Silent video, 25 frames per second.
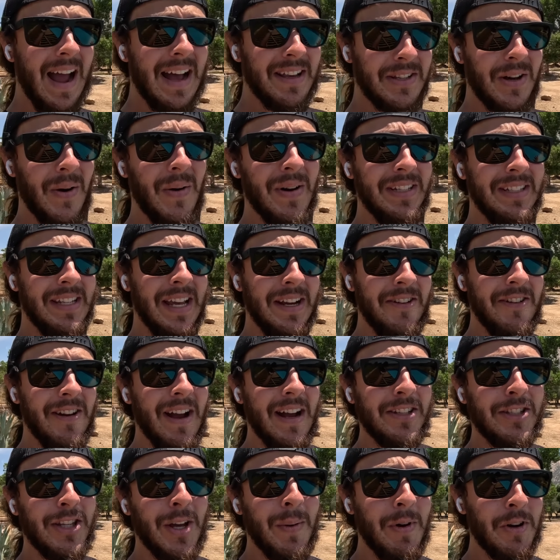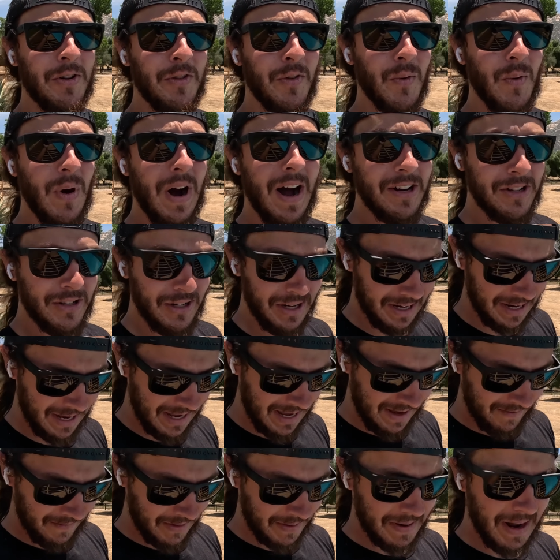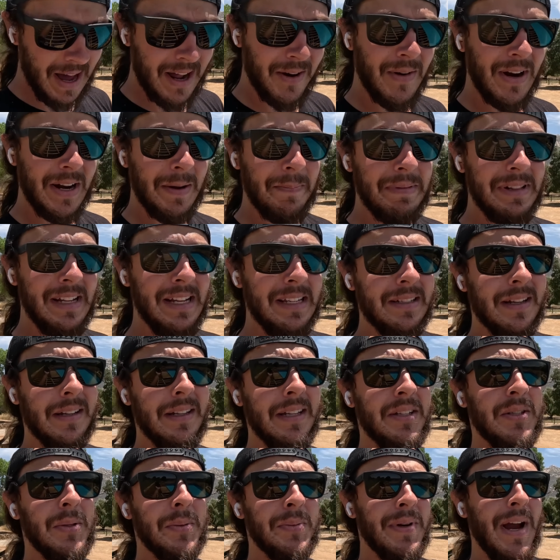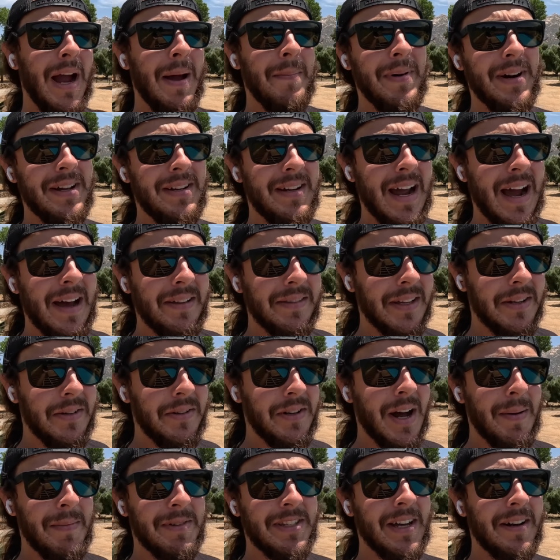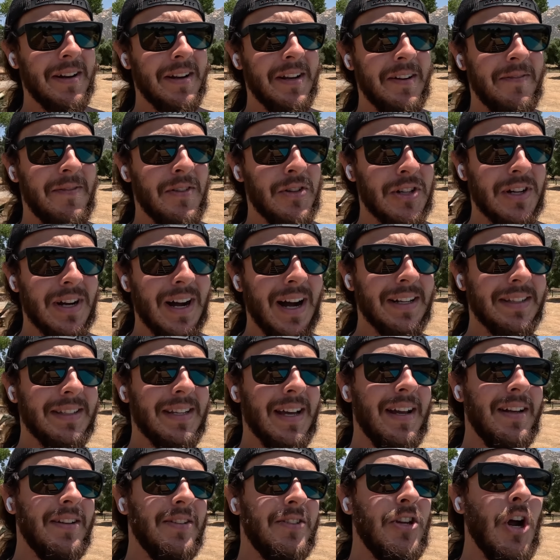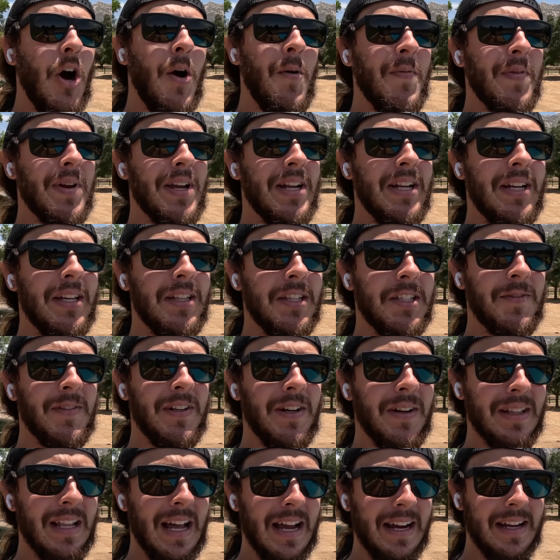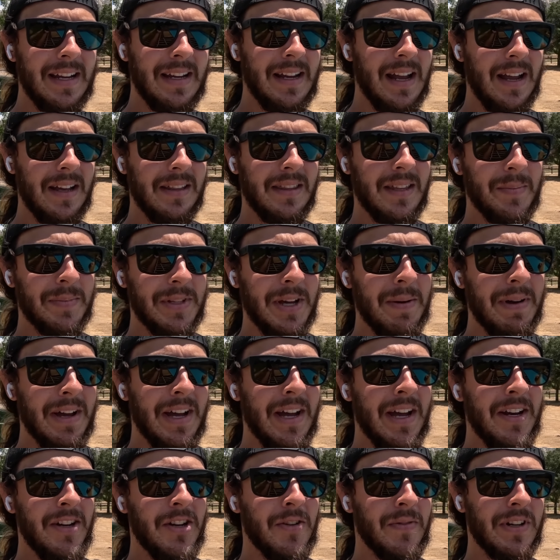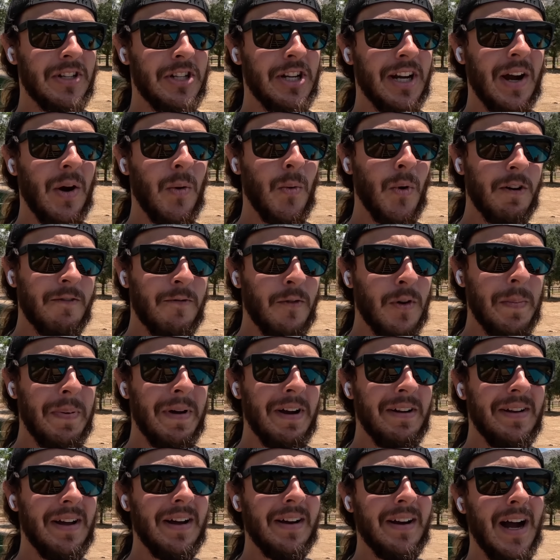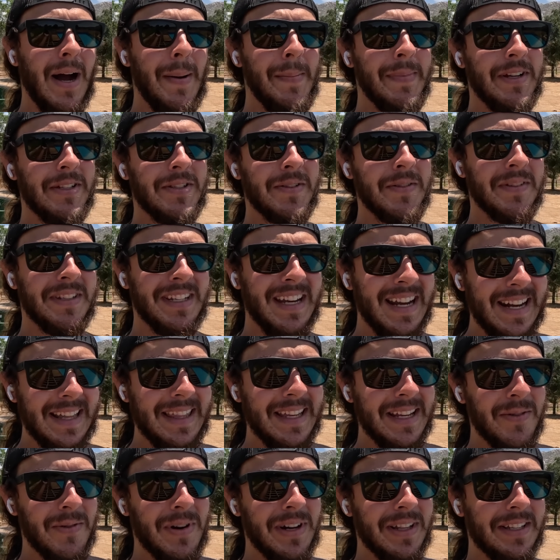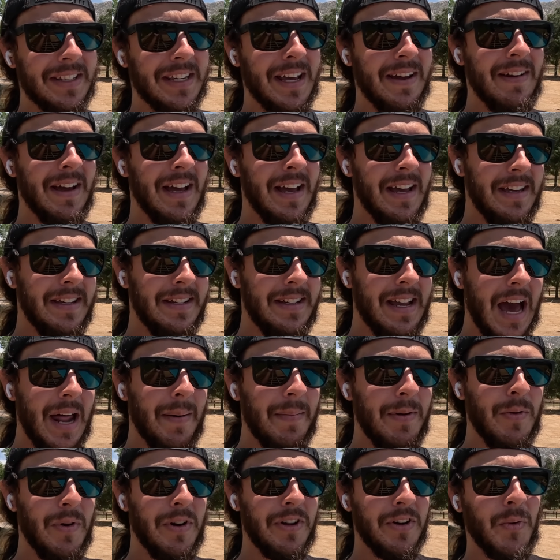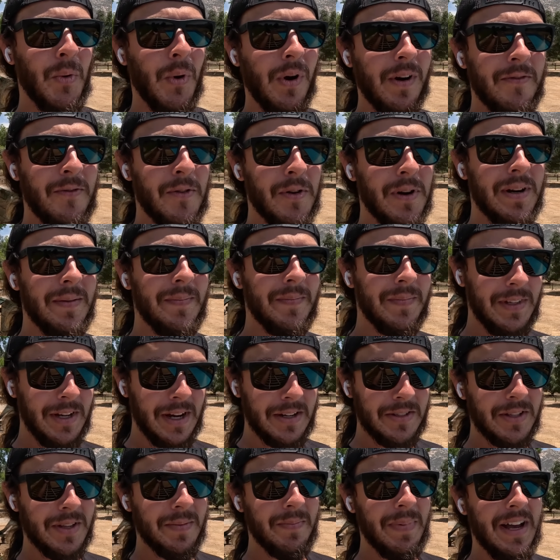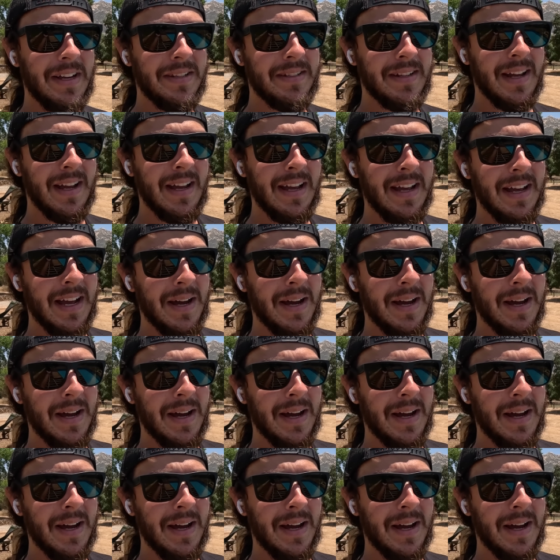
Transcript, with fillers: As always, thank you guys so much for watching. If you're not already, please click the subscribe button now that you do not miss out on any future content. Don't forget to give this video a like, get a thumbs up. Don't forget to check out WorkForItApparel.com, because if there's anything you want in this life, you got to be willing to work for it. You guys are the best.